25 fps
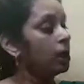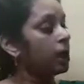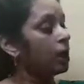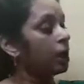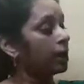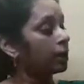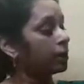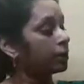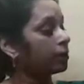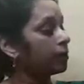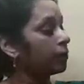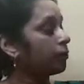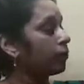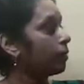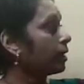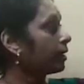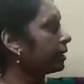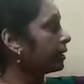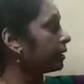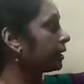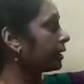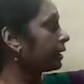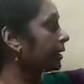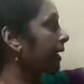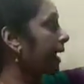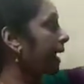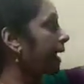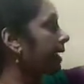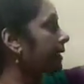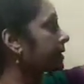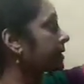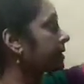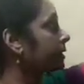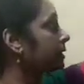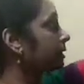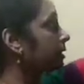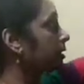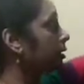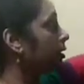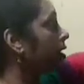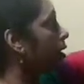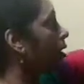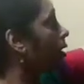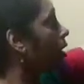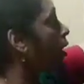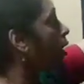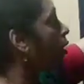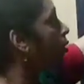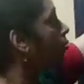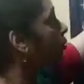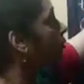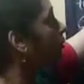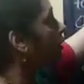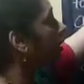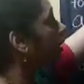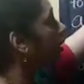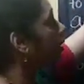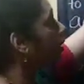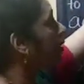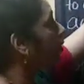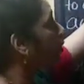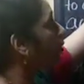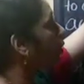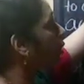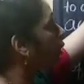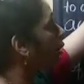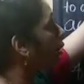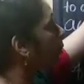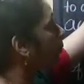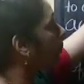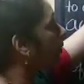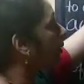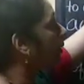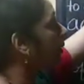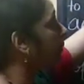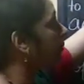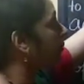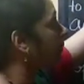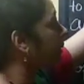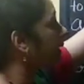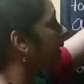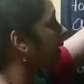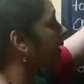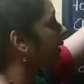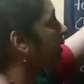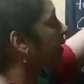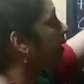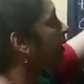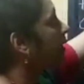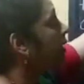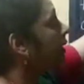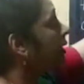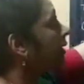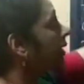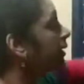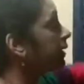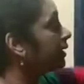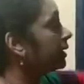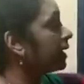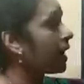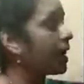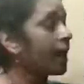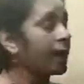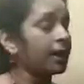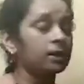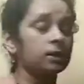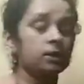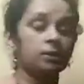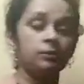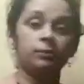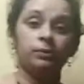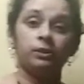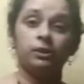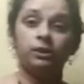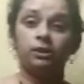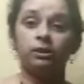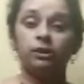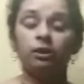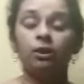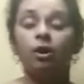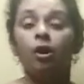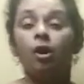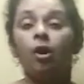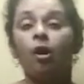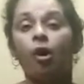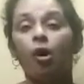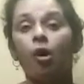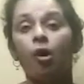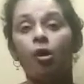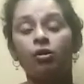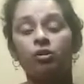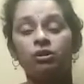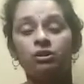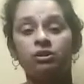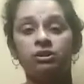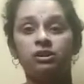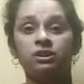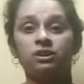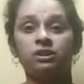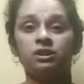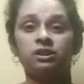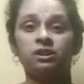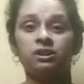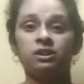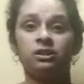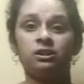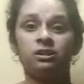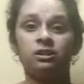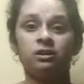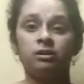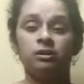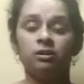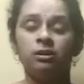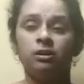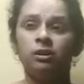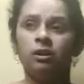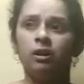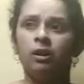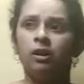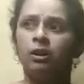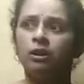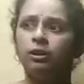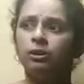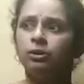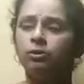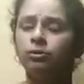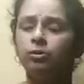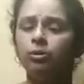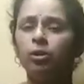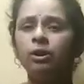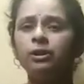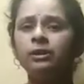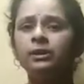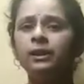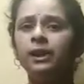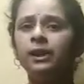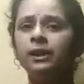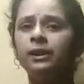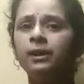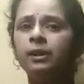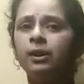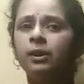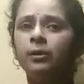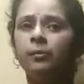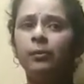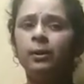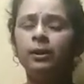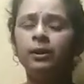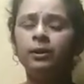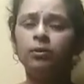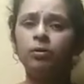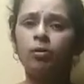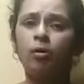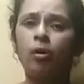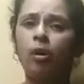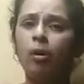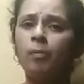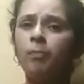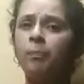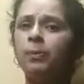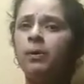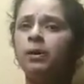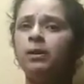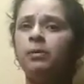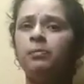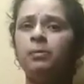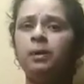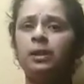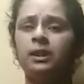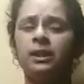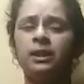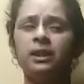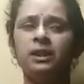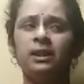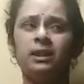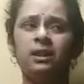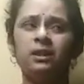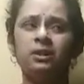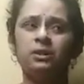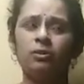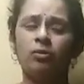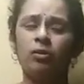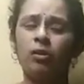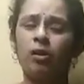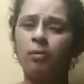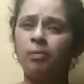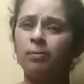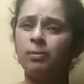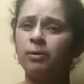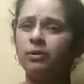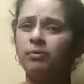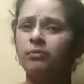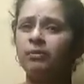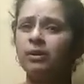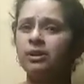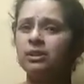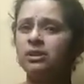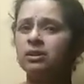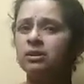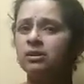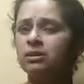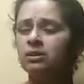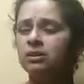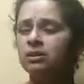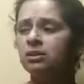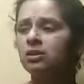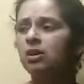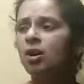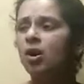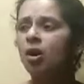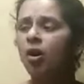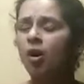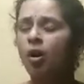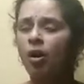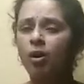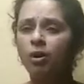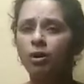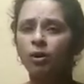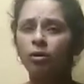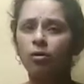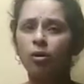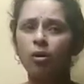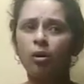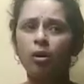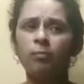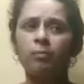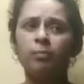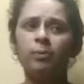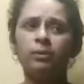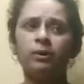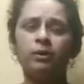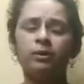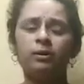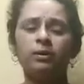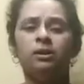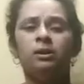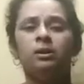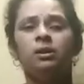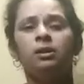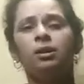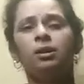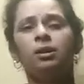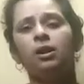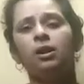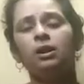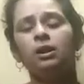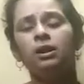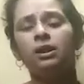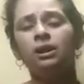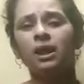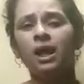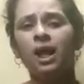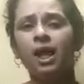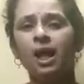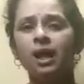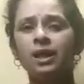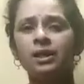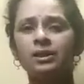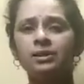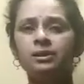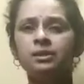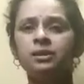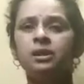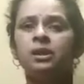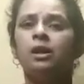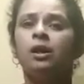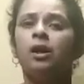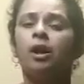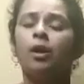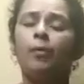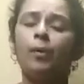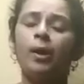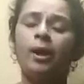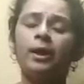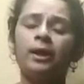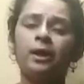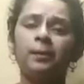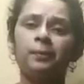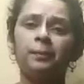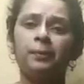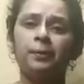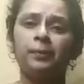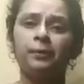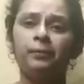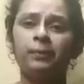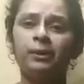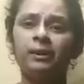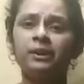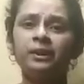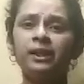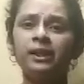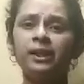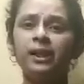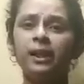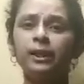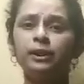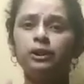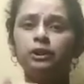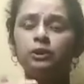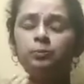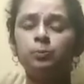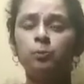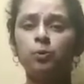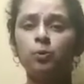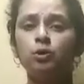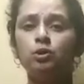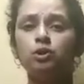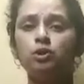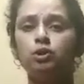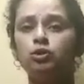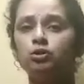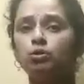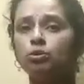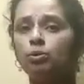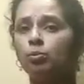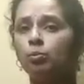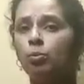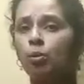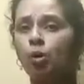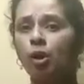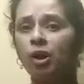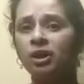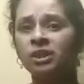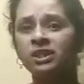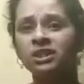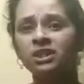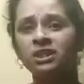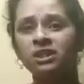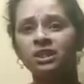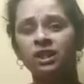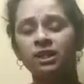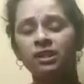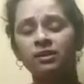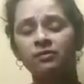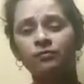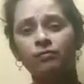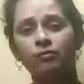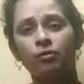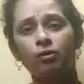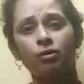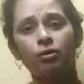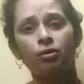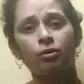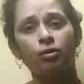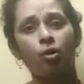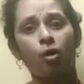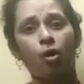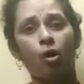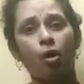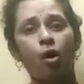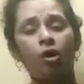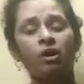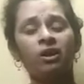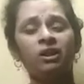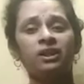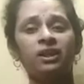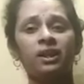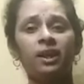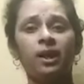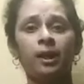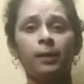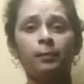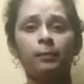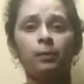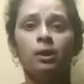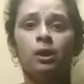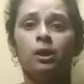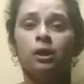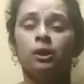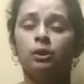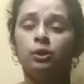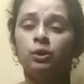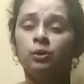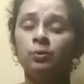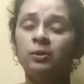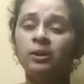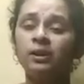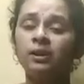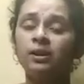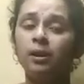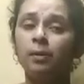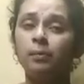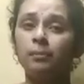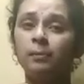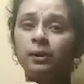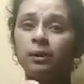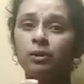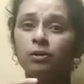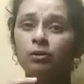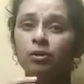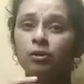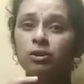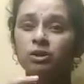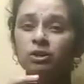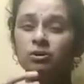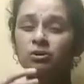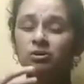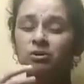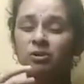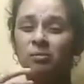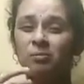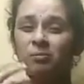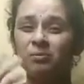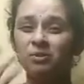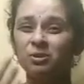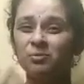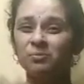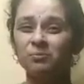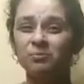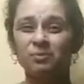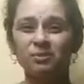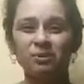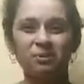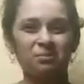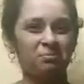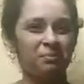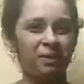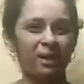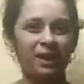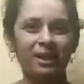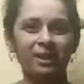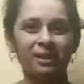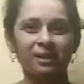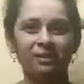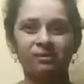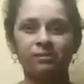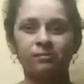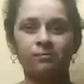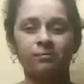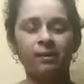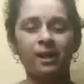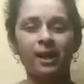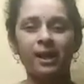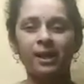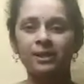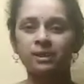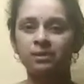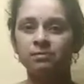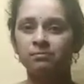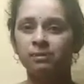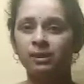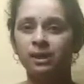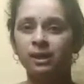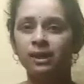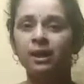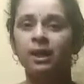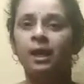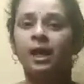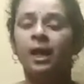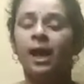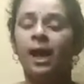another one reaction. How the copper metal reacts with the oxygen. You know that when copper materials, copper vessels or copper glass, what happens when they exposed to moist air for long time, you will come across some smell, bad smell, as